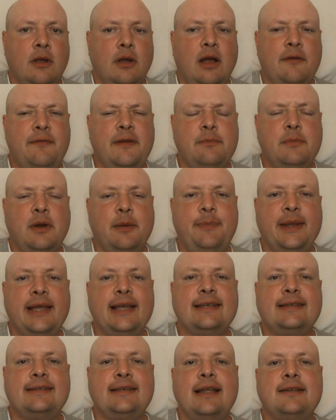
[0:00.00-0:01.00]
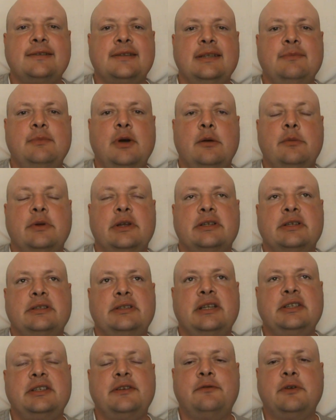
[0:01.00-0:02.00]
think my biggest sense at the moment is a
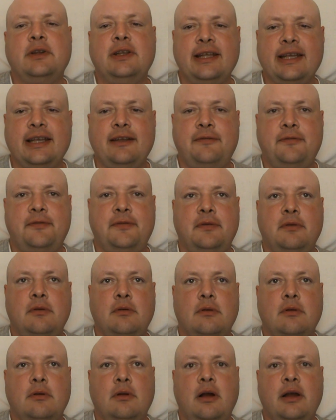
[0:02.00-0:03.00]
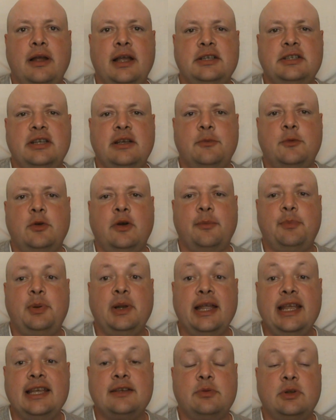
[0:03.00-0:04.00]
sense of relief. I actually am quite
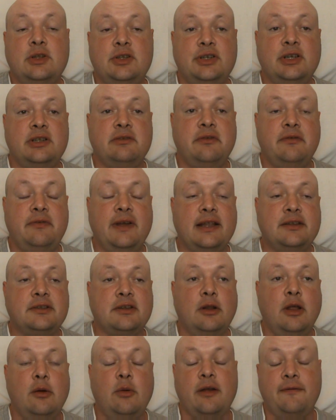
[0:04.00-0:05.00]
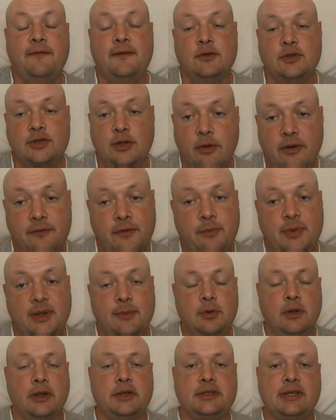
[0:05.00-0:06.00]
pleased with the turn of events, although I feel sorry for
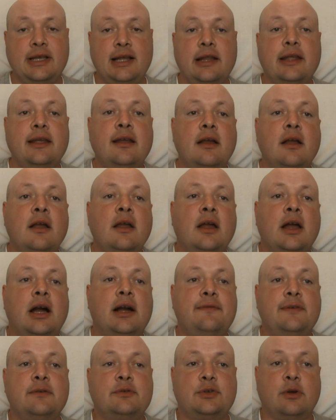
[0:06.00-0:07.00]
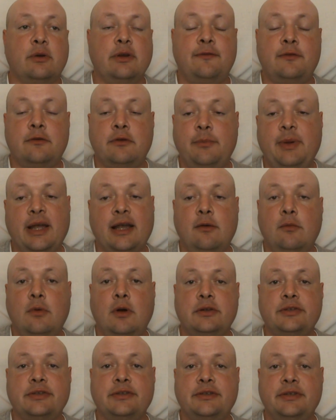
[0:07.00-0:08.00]
people like Sally. I feel sorry for Rebecca
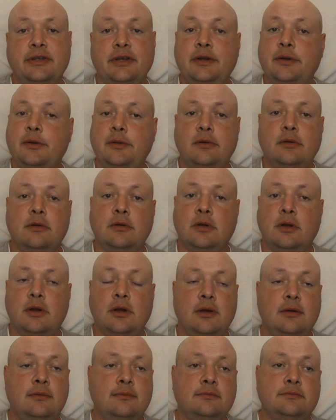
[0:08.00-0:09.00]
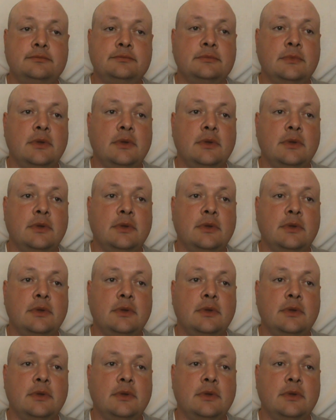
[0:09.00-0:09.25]
Watson too. You